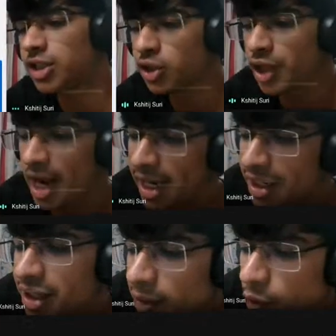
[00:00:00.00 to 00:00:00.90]
Mission
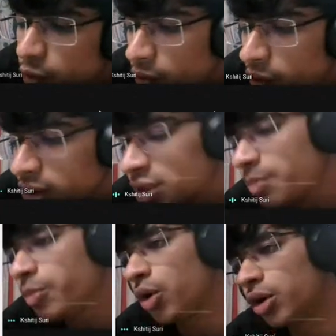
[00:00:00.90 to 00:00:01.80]
idea
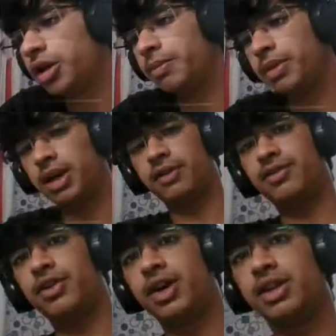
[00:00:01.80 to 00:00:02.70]
is important, but
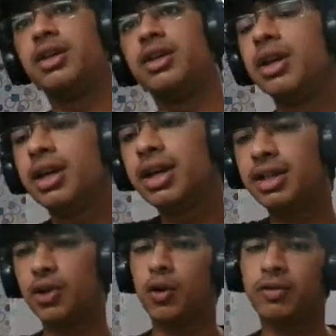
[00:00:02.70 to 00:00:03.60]
if you consider it,
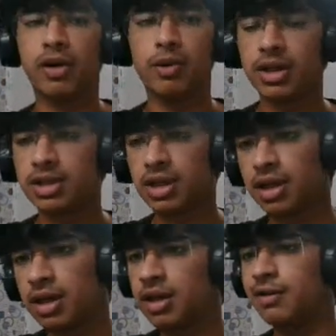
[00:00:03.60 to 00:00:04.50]
co-founders
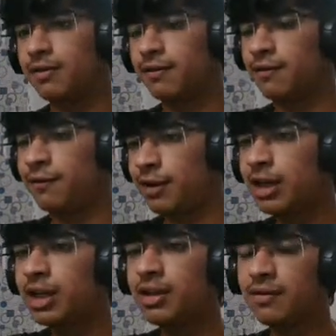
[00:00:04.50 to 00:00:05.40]
are
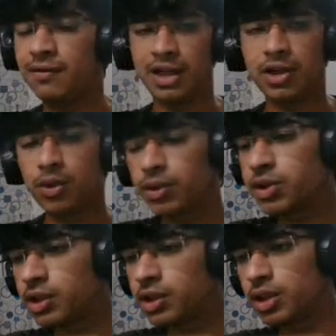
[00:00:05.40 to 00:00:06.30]
very, very
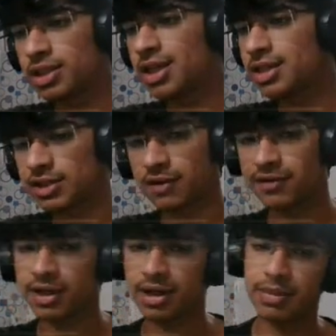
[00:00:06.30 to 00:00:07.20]
crucial to the success of
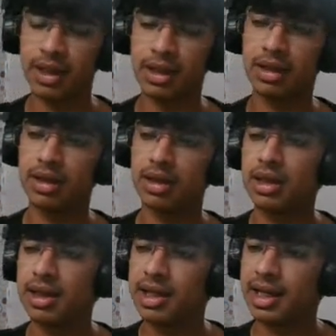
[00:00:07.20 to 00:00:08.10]
a company.
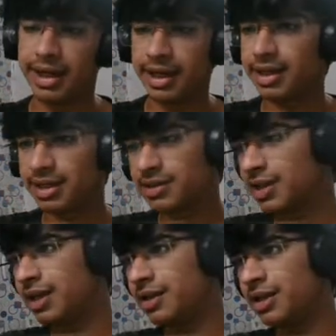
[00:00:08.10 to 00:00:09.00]
Idea
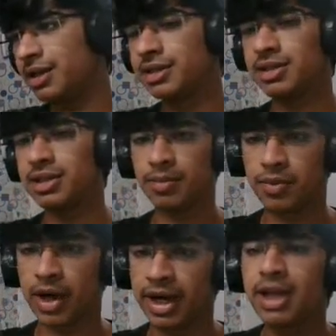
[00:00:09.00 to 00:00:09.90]
is like, let's
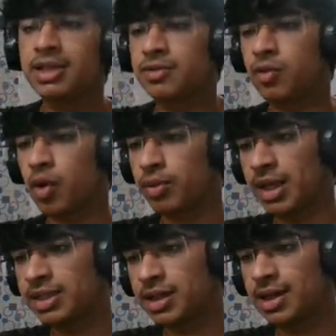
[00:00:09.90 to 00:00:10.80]
Idea is what
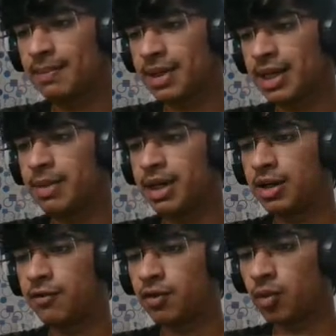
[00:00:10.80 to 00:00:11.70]
makes a company, but
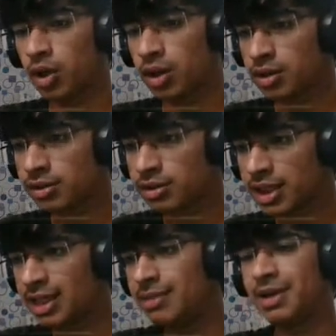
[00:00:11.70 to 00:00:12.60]
if you wanna
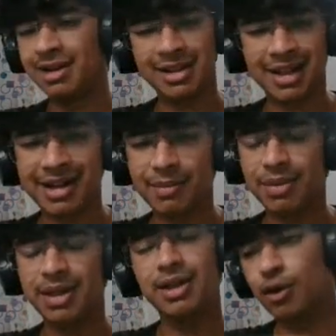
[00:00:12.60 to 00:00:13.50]
keep running the
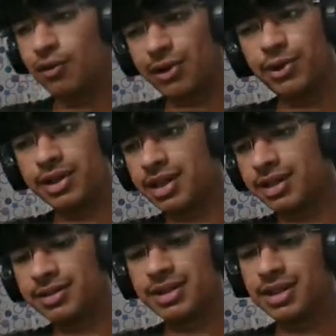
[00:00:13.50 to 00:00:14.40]
company, co-founders are